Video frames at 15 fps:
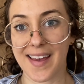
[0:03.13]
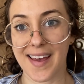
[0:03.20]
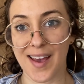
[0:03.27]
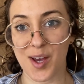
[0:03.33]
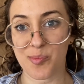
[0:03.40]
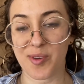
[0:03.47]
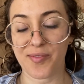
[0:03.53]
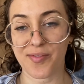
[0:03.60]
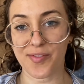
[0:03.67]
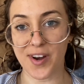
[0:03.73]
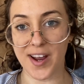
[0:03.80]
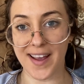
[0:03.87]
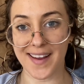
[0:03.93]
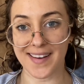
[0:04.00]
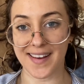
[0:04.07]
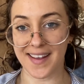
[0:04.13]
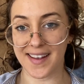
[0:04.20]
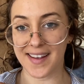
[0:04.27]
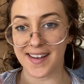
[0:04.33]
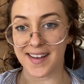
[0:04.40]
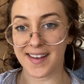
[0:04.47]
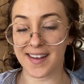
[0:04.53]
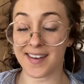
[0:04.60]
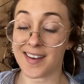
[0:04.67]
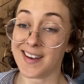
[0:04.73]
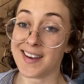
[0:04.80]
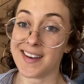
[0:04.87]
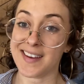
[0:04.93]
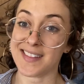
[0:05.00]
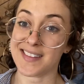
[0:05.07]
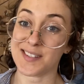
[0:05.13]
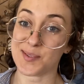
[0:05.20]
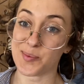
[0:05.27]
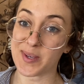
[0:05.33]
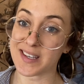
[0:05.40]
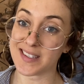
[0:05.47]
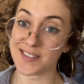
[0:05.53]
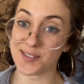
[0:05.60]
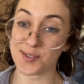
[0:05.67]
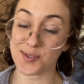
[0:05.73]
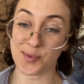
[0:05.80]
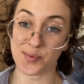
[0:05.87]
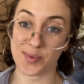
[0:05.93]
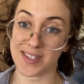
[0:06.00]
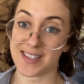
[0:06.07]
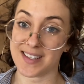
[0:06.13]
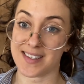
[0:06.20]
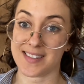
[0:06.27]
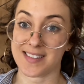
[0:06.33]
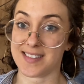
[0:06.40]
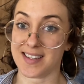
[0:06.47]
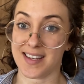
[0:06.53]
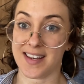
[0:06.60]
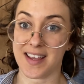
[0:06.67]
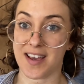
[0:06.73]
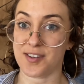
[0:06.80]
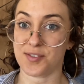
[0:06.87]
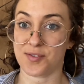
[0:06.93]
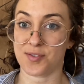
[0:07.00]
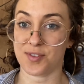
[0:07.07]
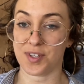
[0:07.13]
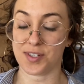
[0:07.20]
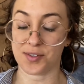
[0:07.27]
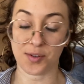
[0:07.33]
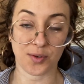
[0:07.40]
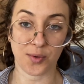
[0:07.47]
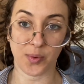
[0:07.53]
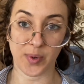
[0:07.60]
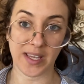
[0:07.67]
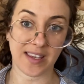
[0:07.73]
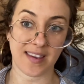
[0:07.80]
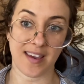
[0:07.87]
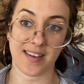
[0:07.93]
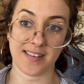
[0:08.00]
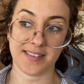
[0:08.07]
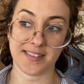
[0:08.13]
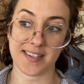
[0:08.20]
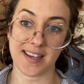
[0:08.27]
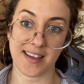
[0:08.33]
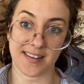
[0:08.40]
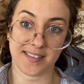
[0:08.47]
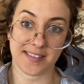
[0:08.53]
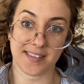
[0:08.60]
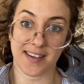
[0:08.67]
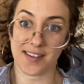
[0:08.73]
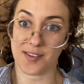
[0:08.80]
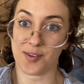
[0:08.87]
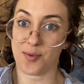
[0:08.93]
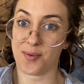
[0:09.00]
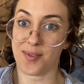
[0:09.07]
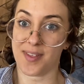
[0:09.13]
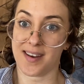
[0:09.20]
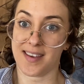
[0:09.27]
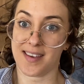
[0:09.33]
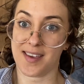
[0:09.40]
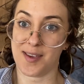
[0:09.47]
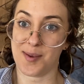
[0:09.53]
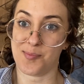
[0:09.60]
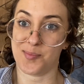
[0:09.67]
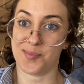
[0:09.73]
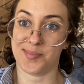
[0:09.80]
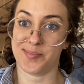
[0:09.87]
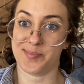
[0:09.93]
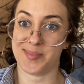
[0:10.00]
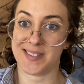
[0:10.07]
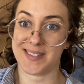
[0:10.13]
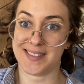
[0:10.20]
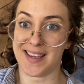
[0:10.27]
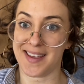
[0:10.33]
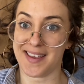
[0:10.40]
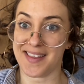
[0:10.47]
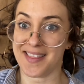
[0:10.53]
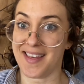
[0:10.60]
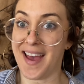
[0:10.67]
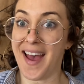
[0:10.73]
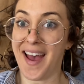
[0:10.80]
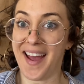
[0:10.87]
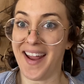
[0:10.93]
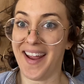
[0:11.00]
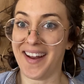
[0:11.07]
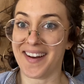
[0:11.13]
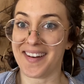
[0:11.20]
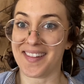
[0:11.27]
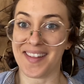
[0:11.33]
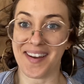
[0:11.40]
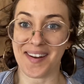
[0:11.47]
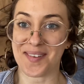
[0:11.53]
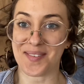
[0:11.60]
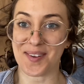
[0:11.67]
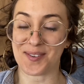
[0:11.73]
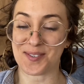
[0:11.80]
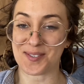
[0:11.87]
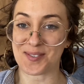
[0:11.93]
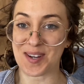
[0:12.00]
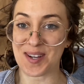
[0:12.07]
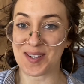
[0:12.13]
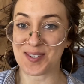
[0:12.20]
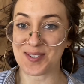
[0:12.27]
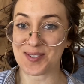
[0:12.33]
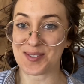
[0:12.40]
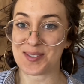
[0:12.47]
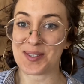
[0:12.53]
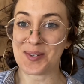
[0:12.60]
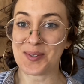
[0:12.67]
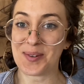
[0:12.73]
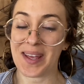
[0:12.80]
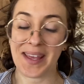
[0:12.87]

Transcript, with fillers: Happy Friday. This weekend is a really exciting astrological weekend, and I know that I keep saying that, and a lot of other astrologers do,